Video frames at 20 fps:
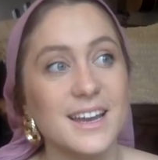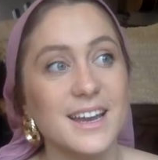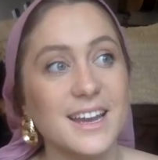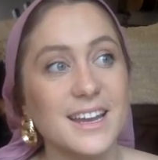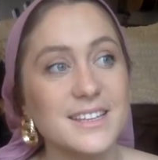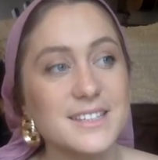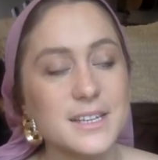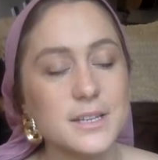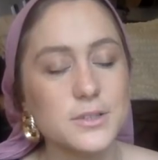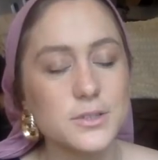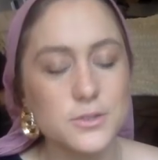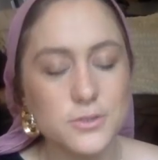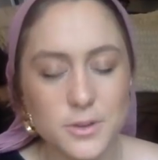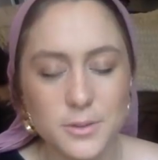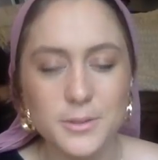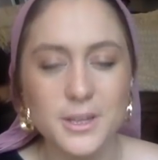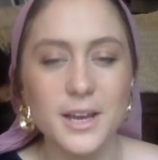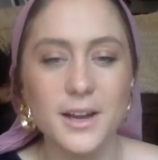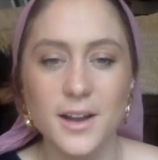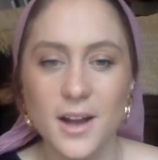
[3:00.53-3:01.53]
it's
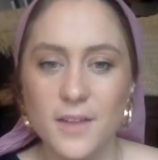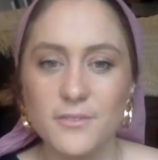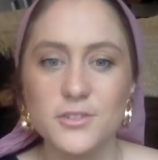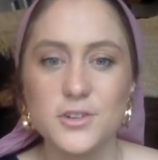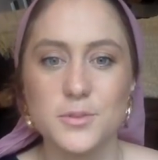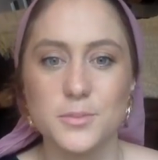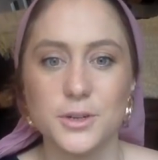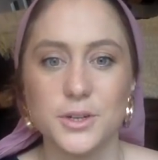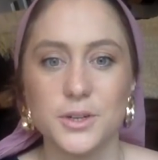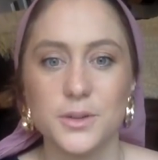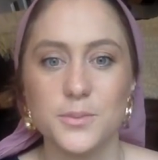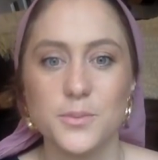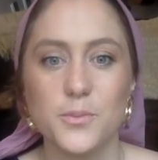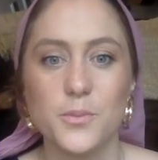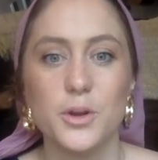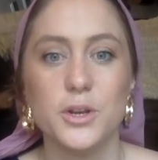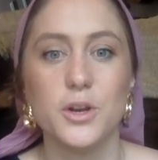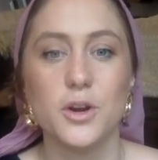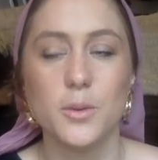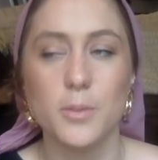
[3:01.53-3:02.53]
extremely uncomfortable
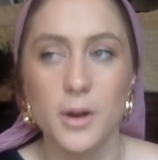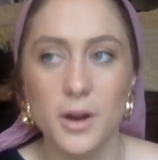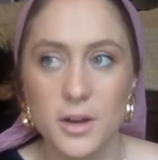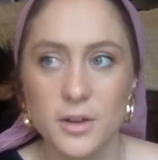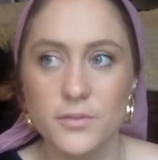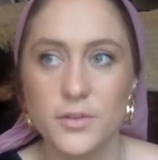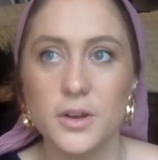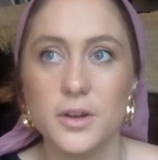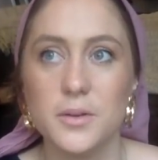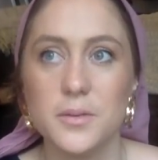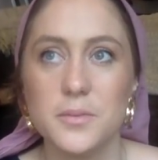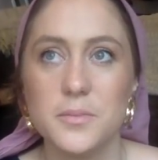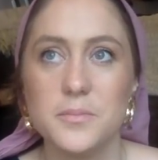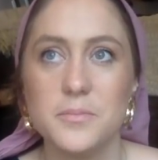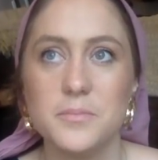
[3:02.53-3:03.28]
when you're part of a